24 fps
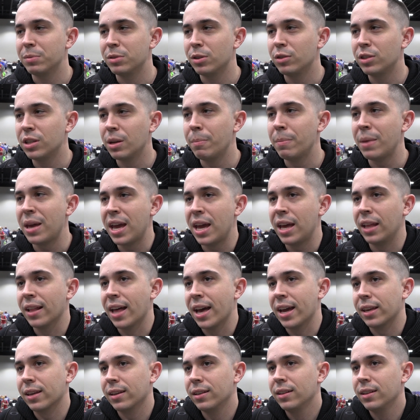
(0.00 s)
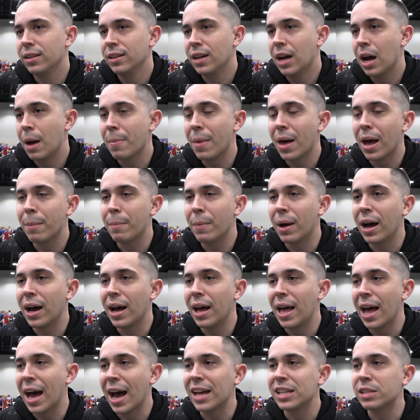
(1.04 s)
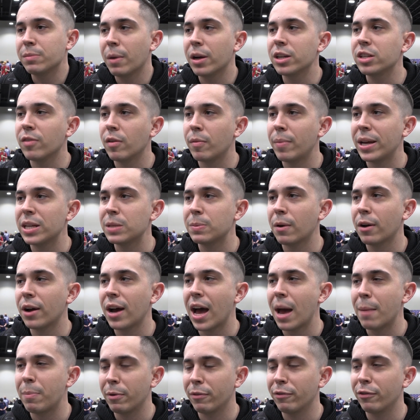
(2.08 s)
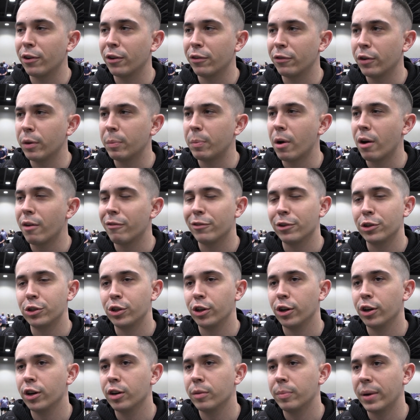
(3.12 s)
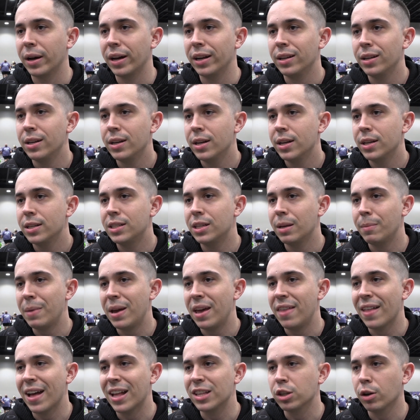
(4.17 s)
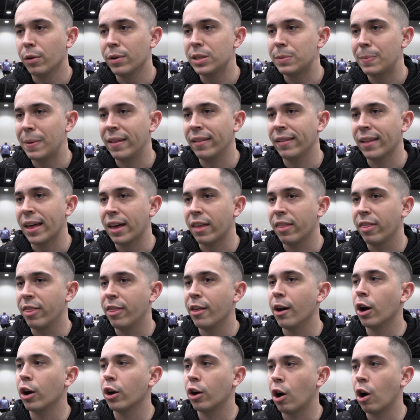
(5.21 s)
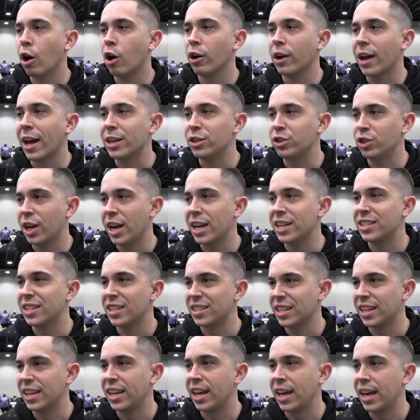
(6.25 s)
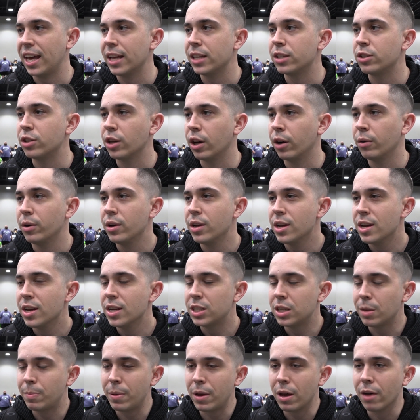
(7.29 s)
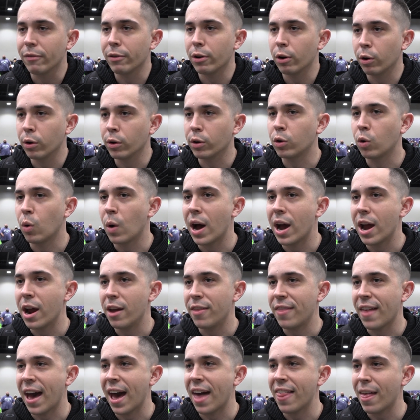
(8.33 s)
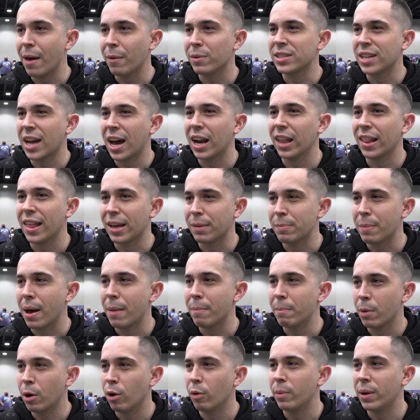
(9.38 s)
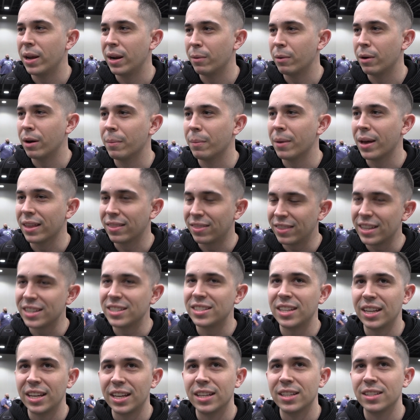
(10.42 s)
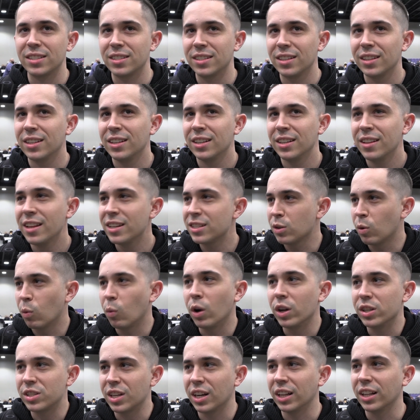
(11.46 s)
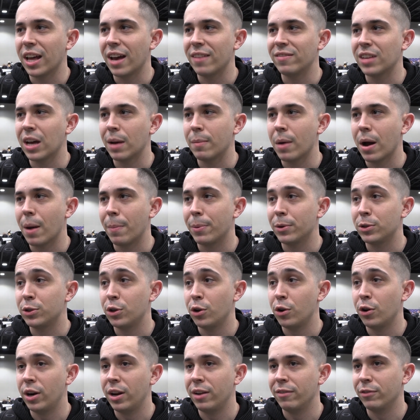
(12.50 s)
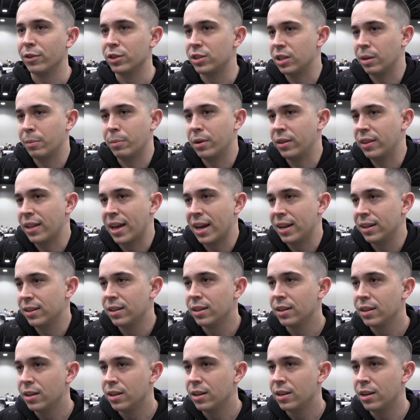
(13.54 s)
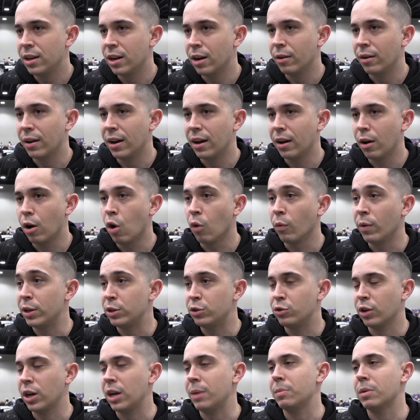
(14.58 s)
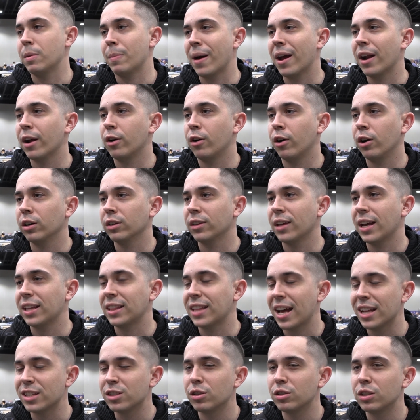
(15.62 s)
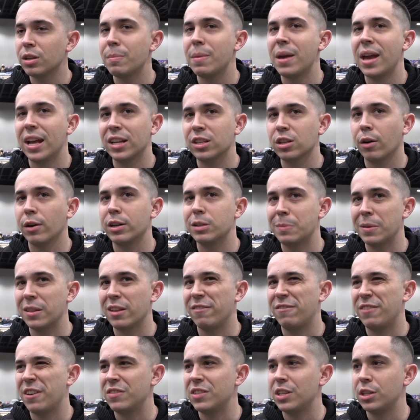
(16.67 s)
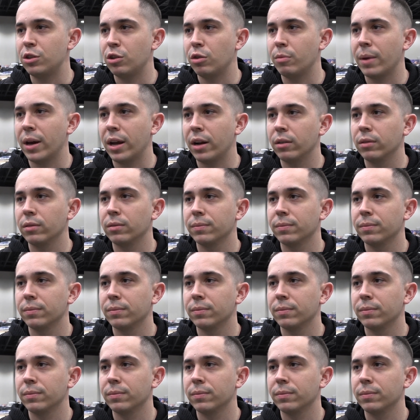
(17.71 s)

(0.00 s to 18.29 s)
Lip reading: So to me, like, I'm not as much of a baseball guy. I prefer football for sure, but to me, that's always been like the card I chased as a kid. So to be able to acquire that was kind of like my moment like, this is a once in a lifetime opportunity for someone that only dreamed about a card like that. So to me, it's always been the 52 Mantle.